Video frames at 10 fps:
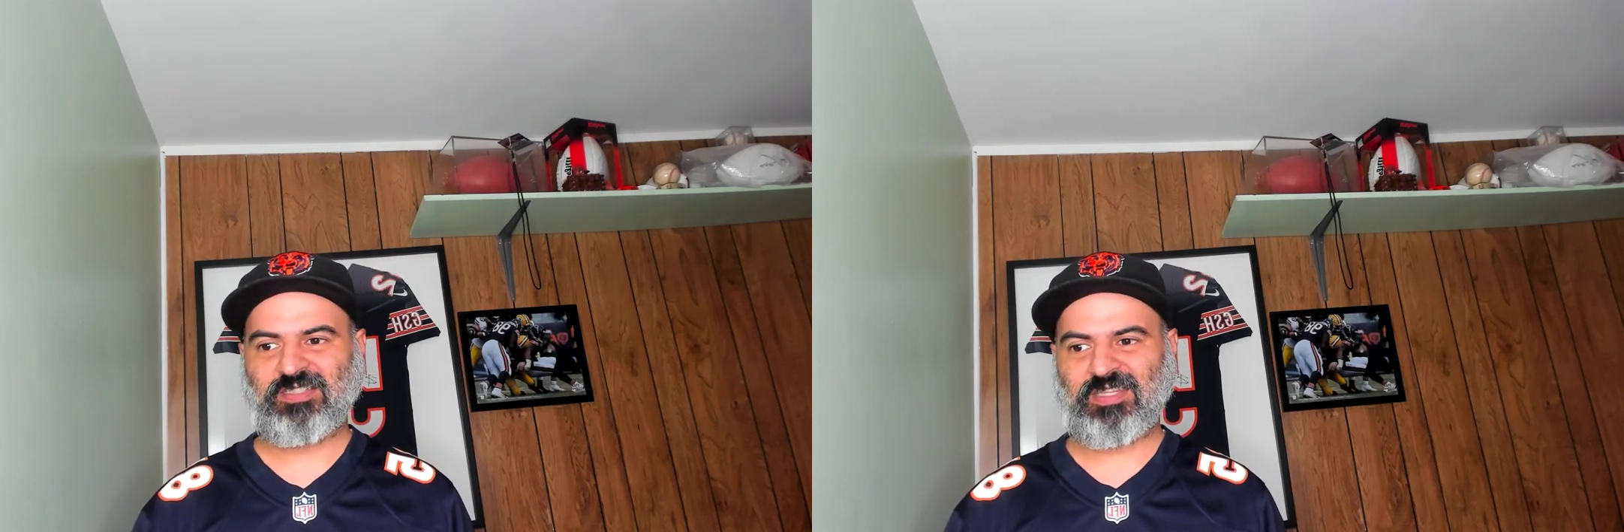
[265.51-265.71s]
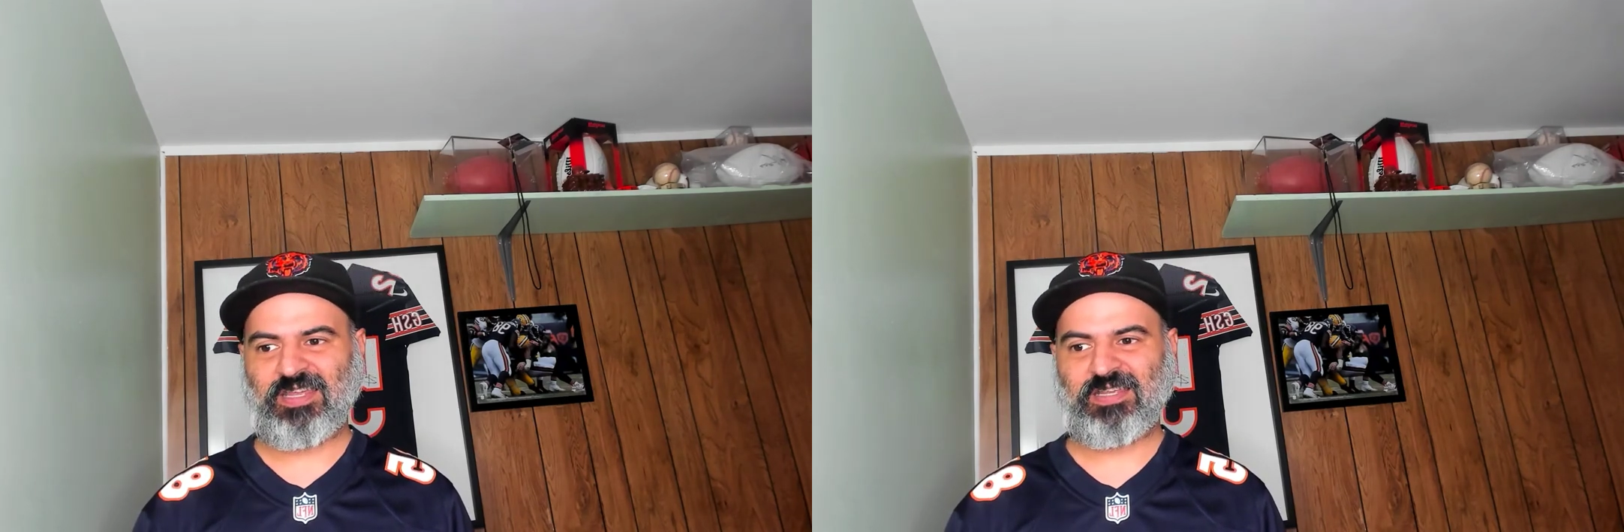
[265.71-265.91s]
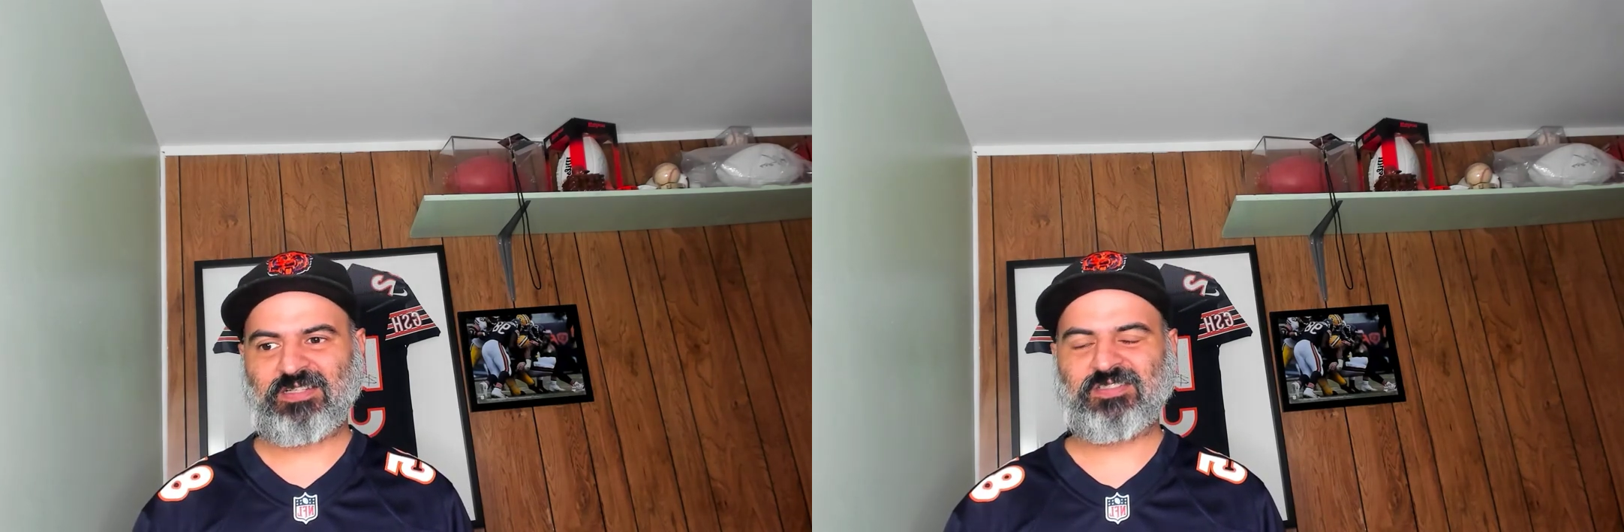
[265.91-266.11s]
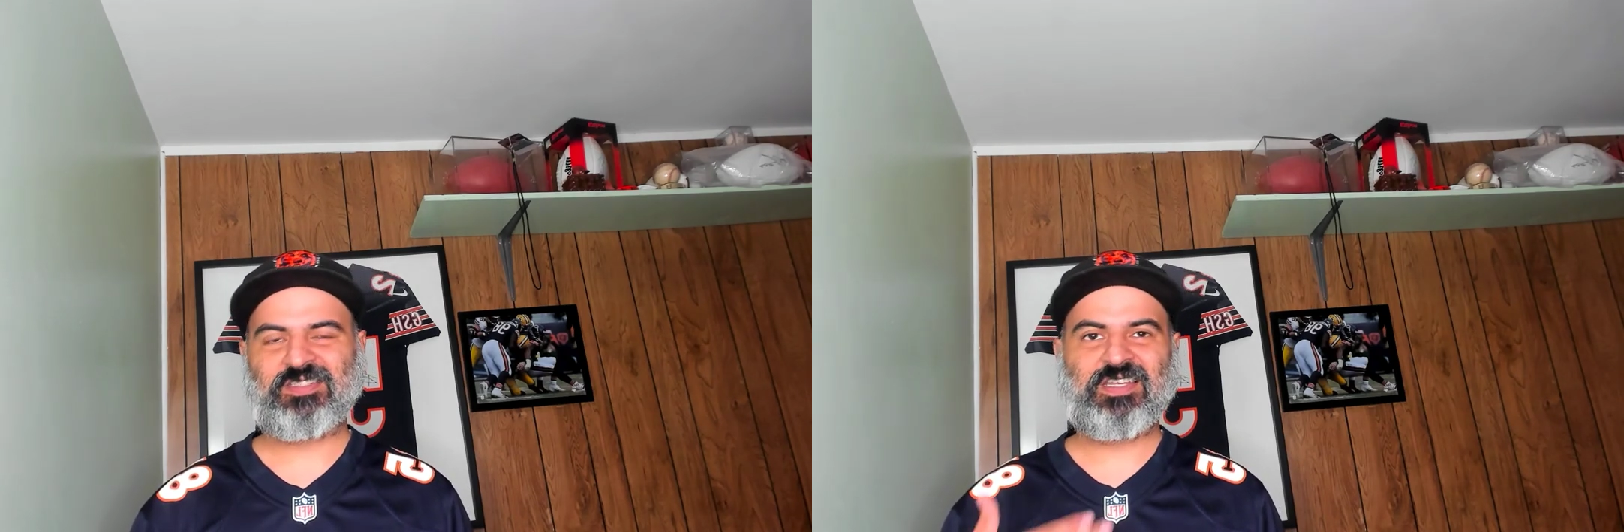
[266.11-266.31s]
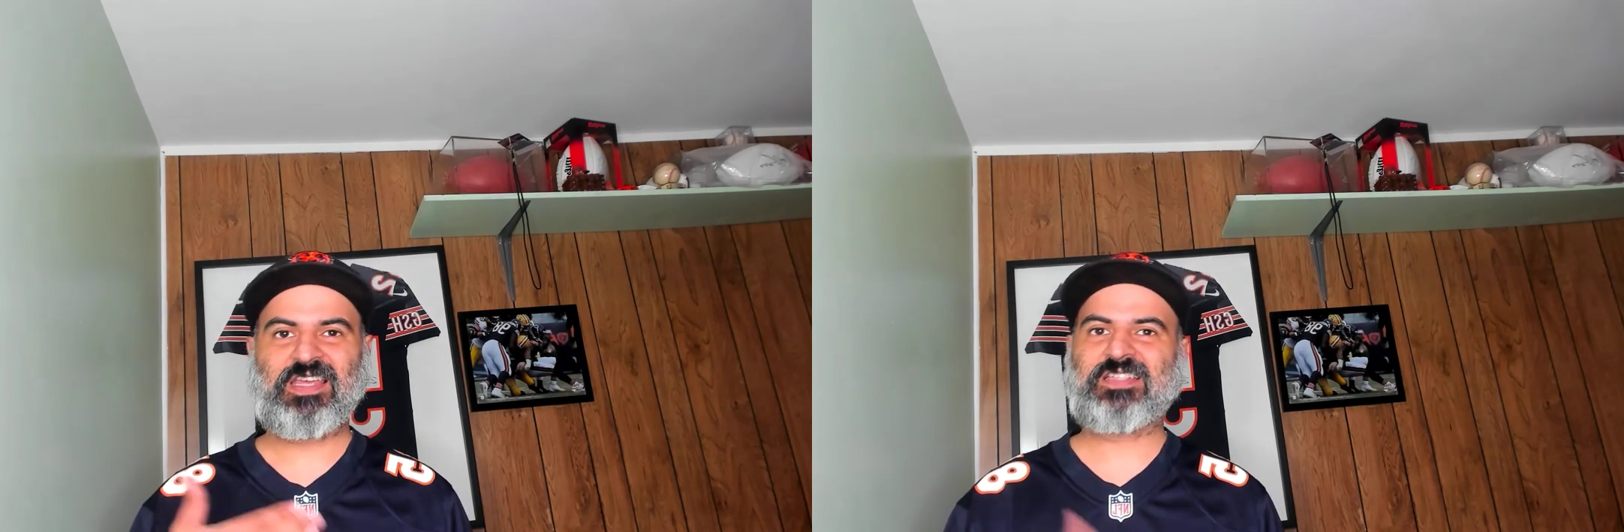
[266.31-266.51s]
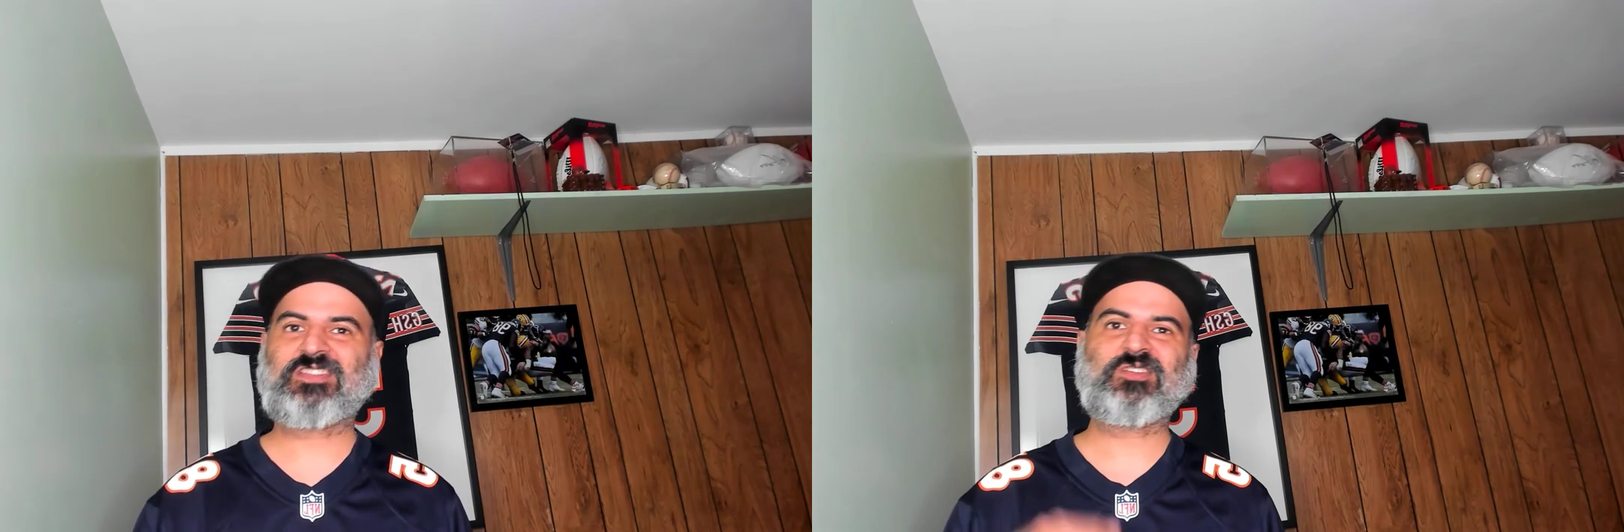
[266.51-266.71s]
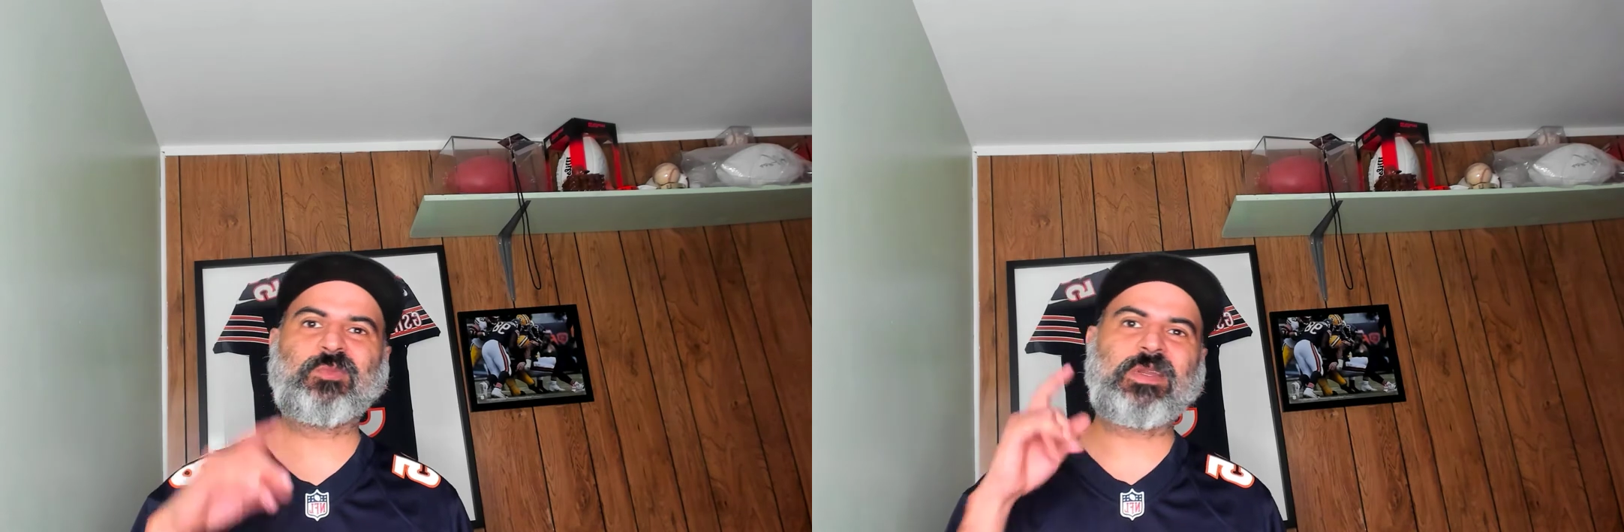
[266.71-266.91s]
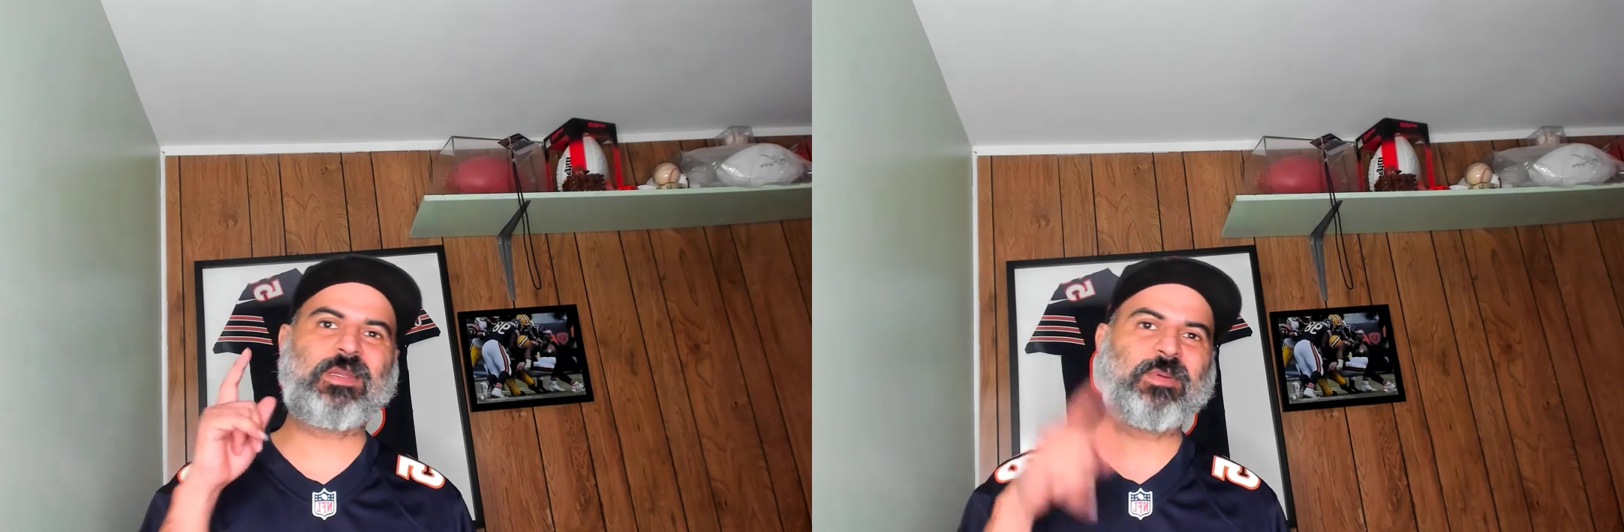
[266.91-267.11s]
that because he has too
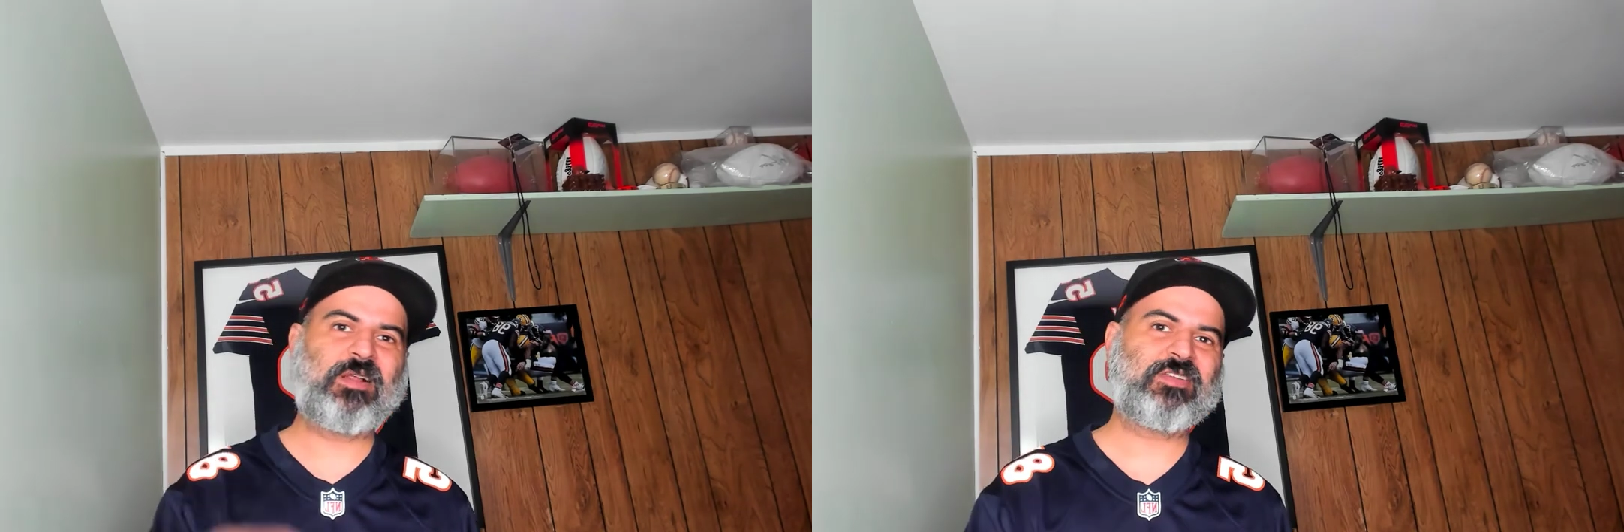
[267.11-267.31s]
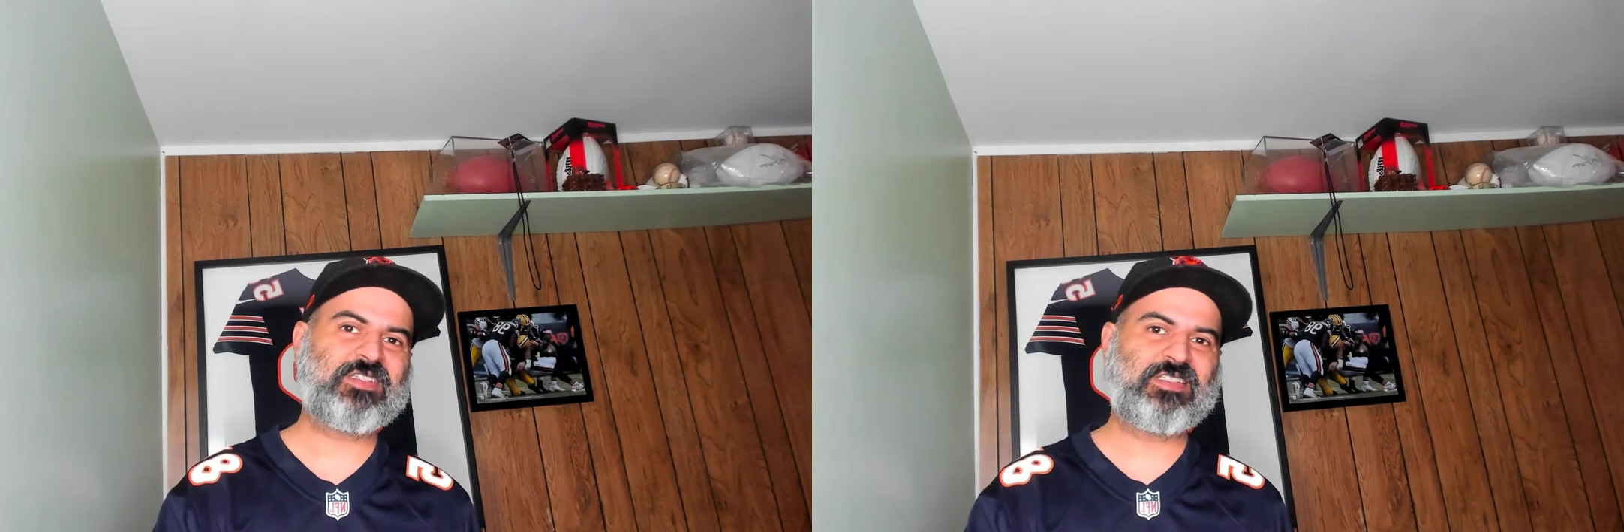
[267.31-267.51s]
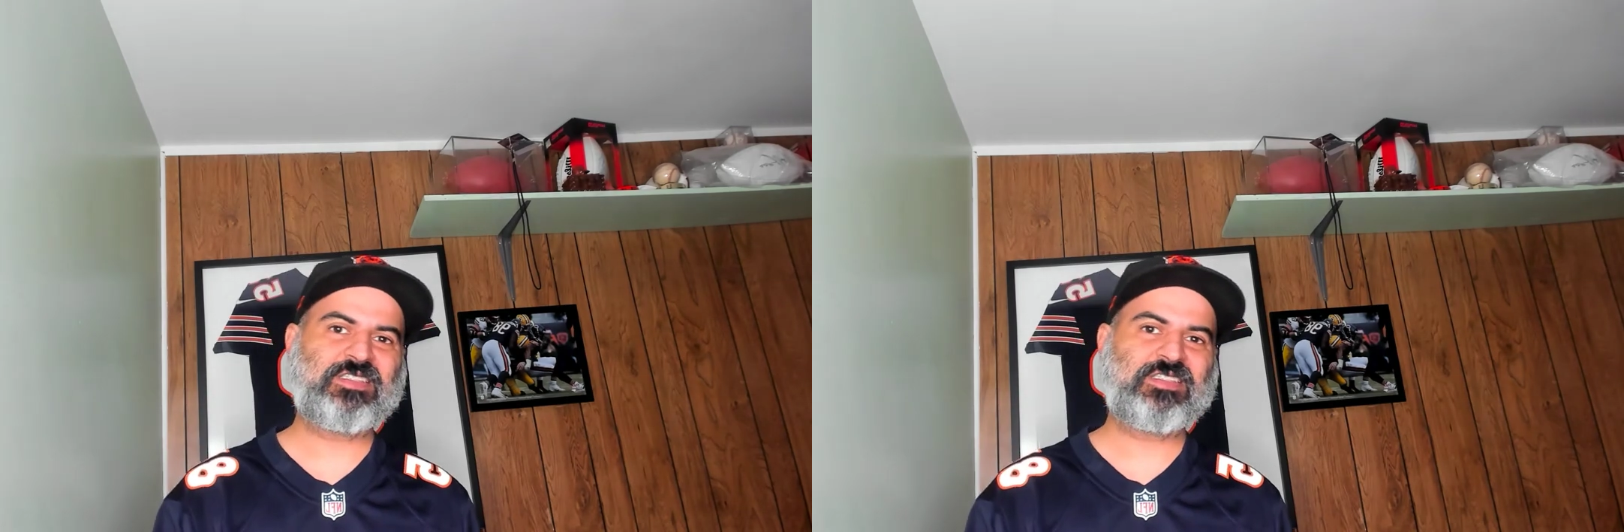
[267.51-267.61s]
many penalties.